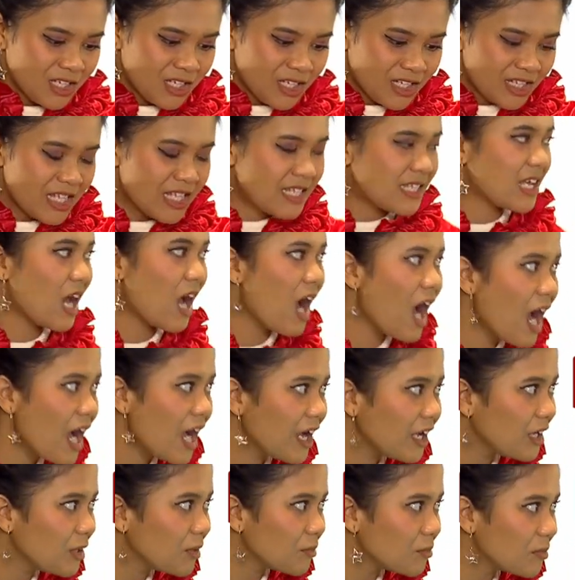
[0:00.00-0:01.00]
The
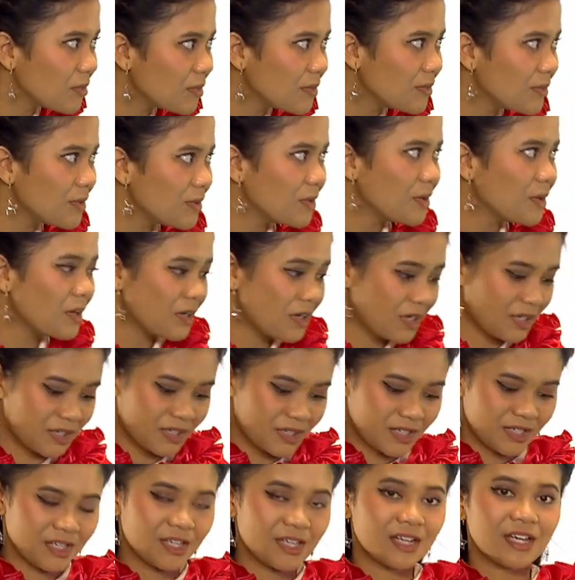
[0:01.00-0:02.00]
time! What?
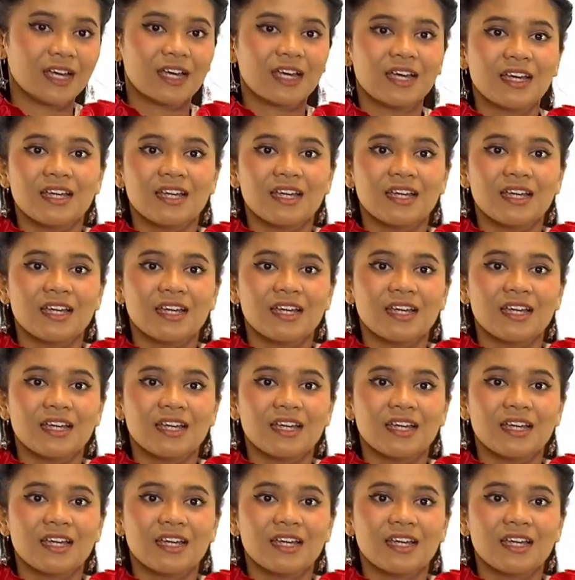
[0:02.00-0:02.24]
What?